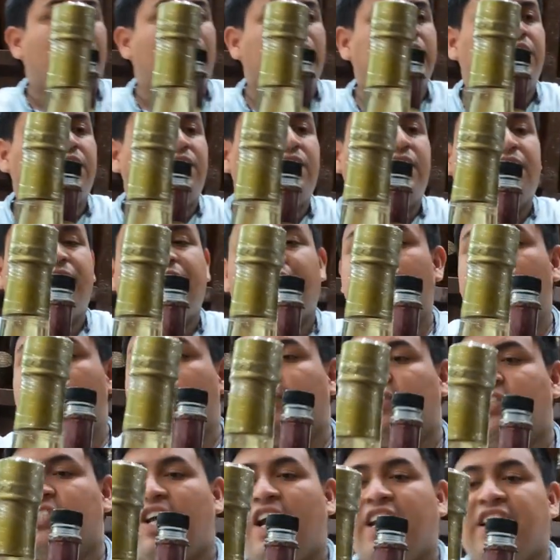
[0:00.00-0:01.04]
price of the
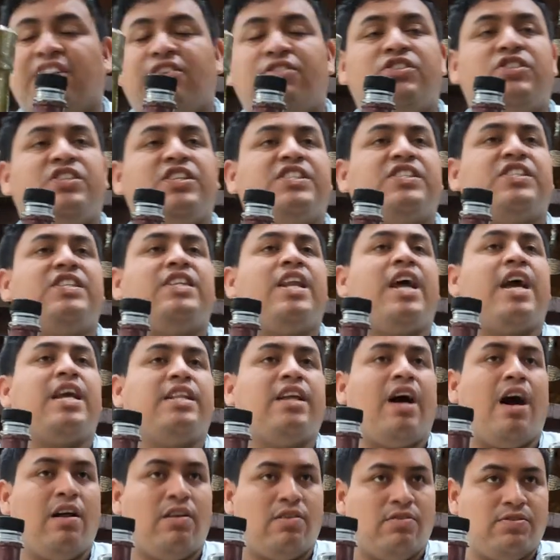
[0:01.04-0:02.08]
flavor side, they're
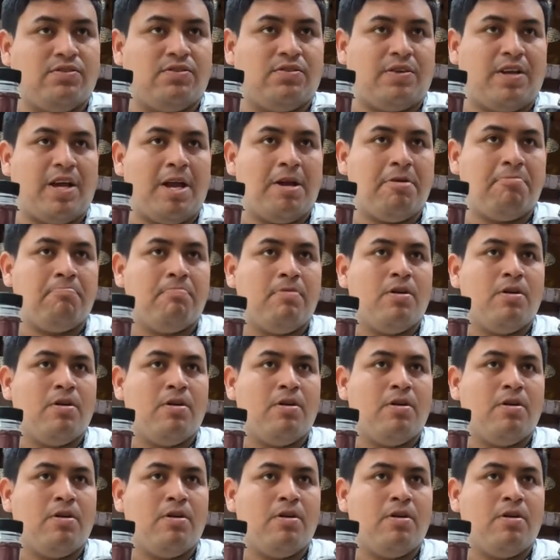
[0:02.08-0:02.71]
$69, okay?